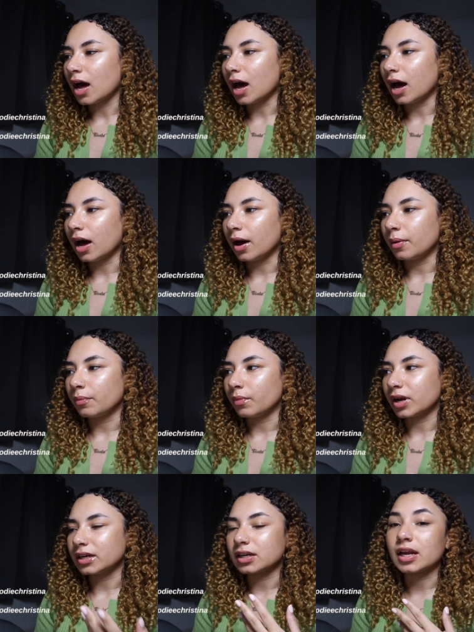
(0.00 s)
um,
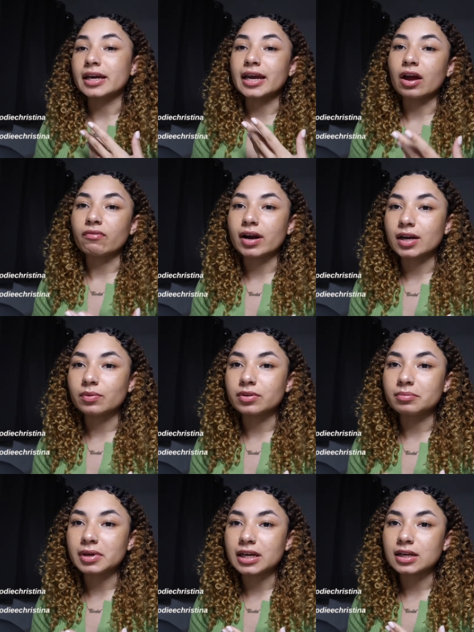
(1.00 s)
when I did like get ready with
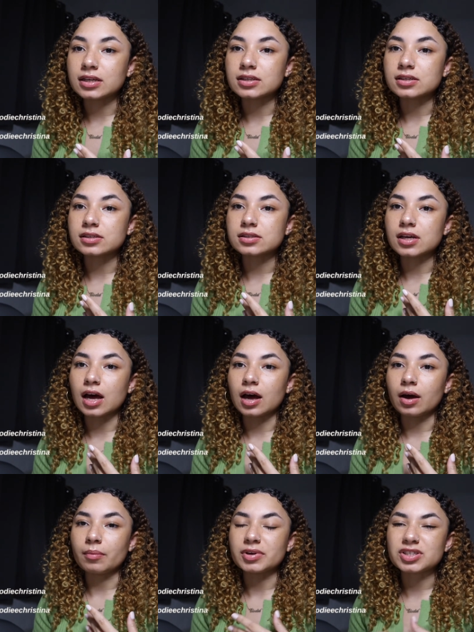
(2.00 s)
me's.
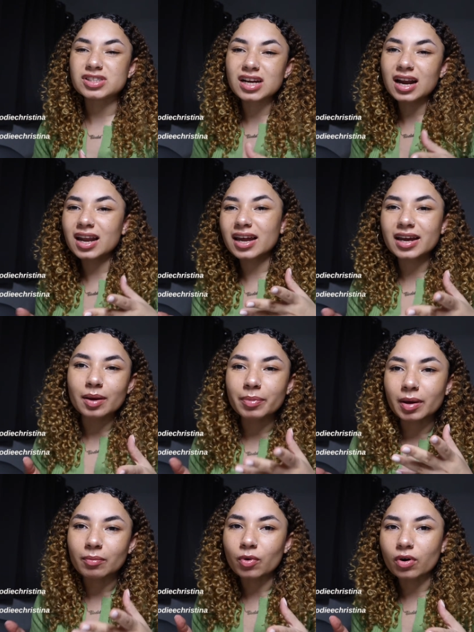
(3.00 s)
Um, it's just kind of like a
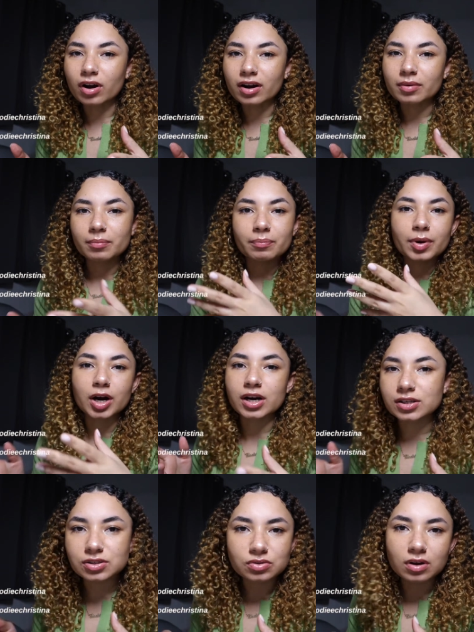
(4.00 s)
bit more
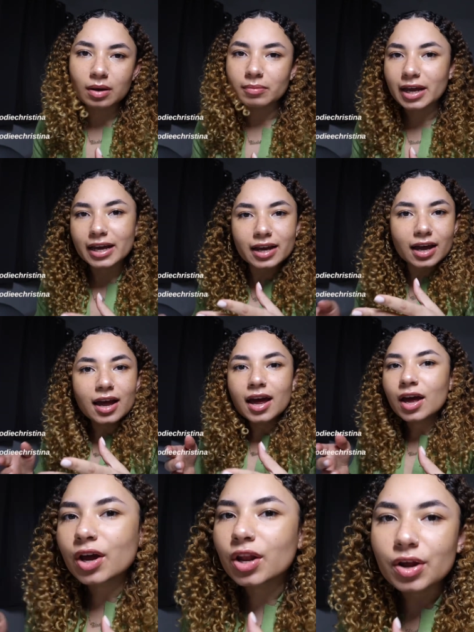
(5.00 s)
personal. I'm like
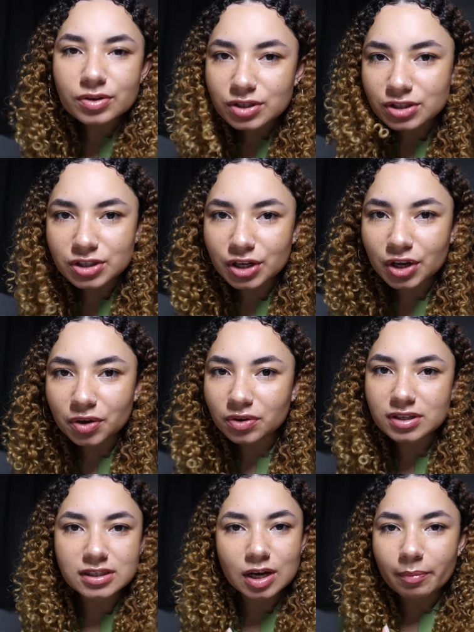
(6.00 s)
closer to you. You
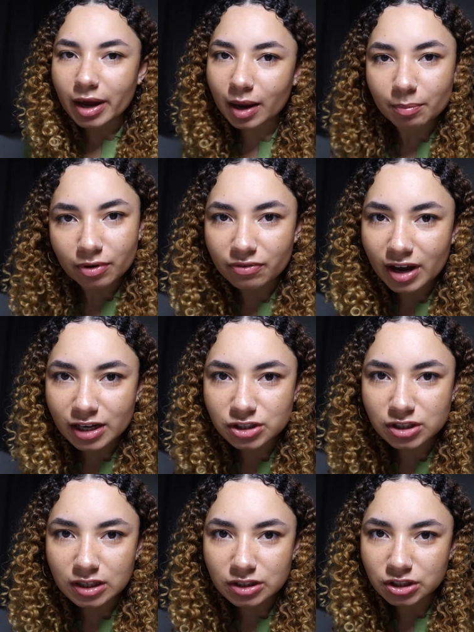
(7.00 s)
can see all my
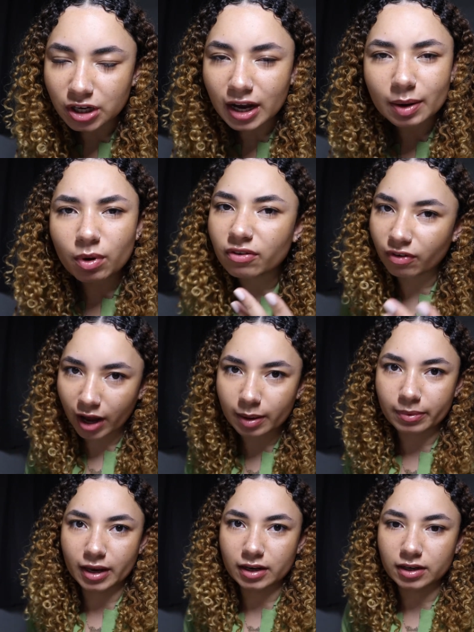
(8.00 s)
imperfections. You know, like we're
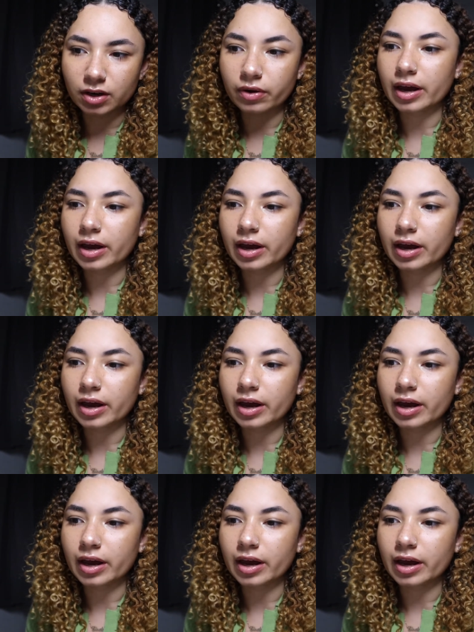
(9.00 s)
vibing. You know